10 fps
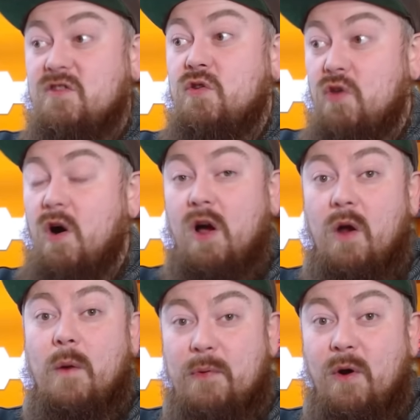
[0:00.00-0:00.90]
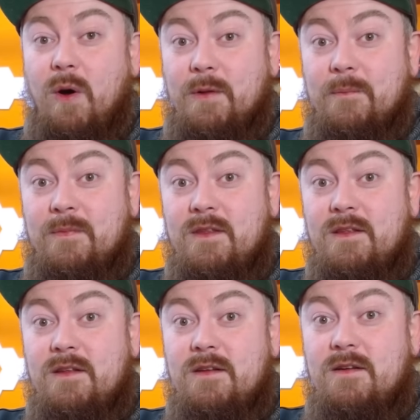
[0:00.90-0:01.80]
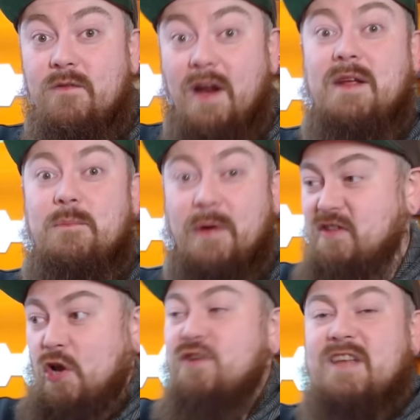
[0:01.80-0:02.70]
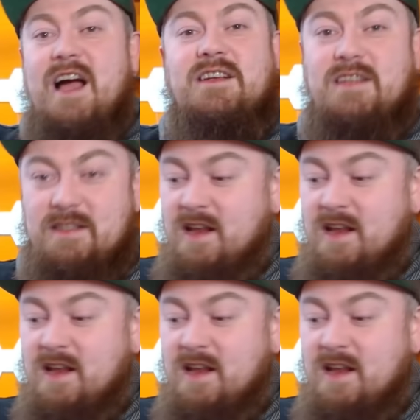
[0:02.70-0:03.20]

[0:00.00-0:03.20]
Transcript: not our problem. Right? But it's our taxes